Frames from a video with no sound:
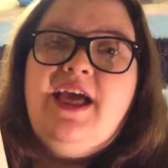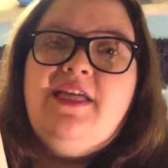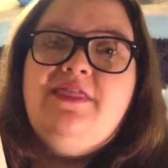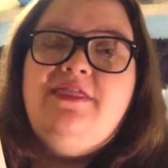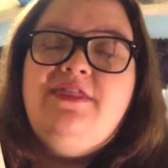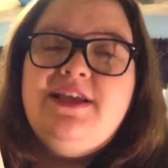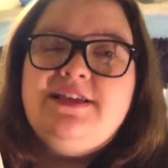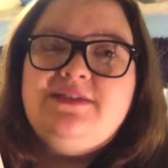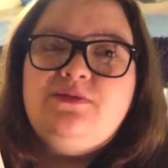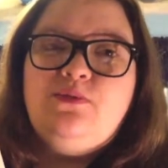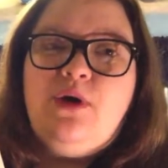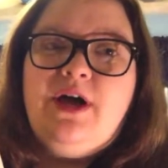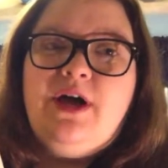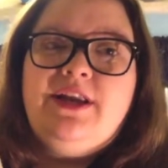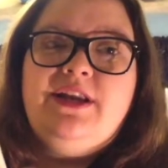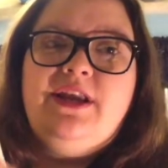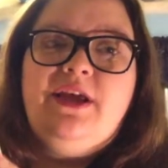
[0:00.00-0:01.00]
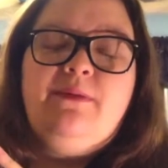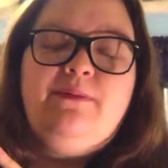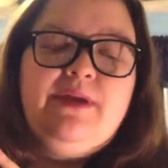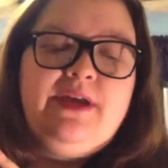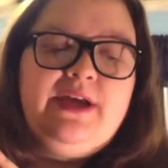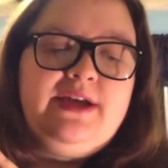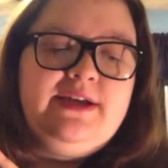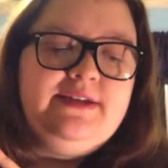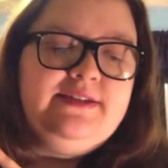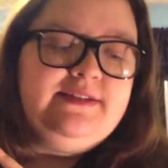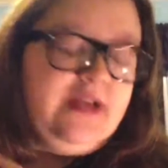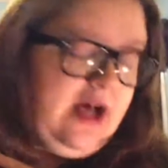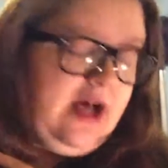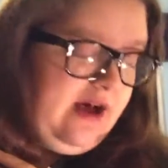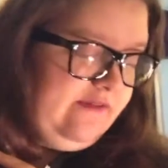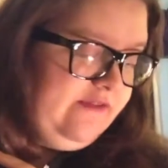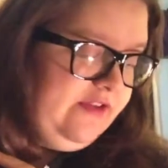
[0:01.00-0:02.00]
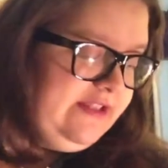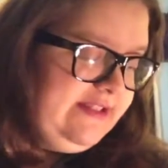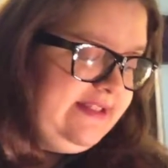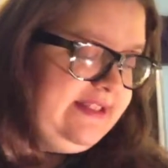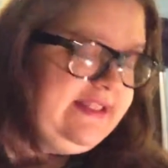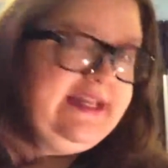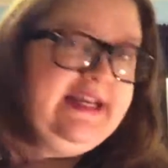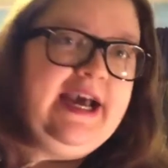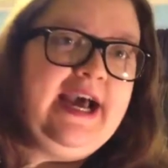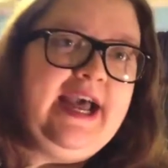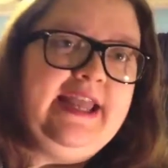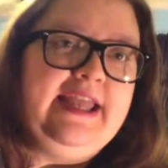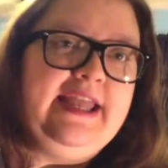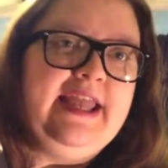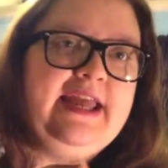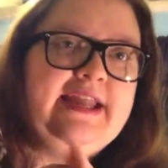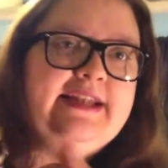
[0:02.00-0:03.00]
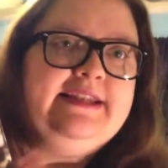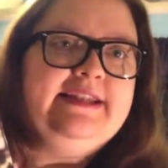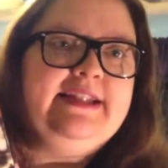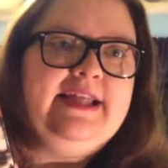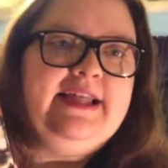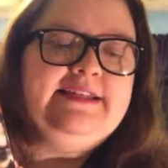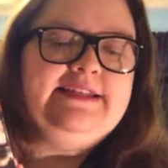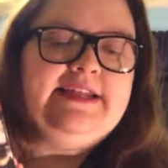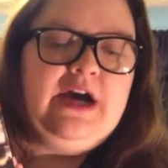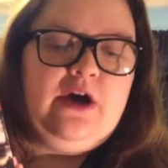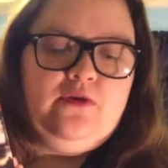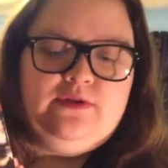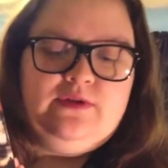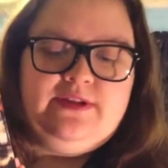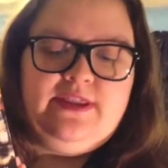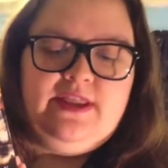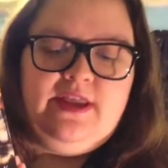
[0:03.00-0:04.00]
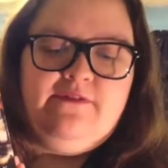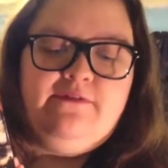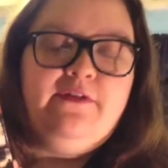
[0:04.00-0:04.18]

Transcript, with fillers: this one because obviously I can't lend out the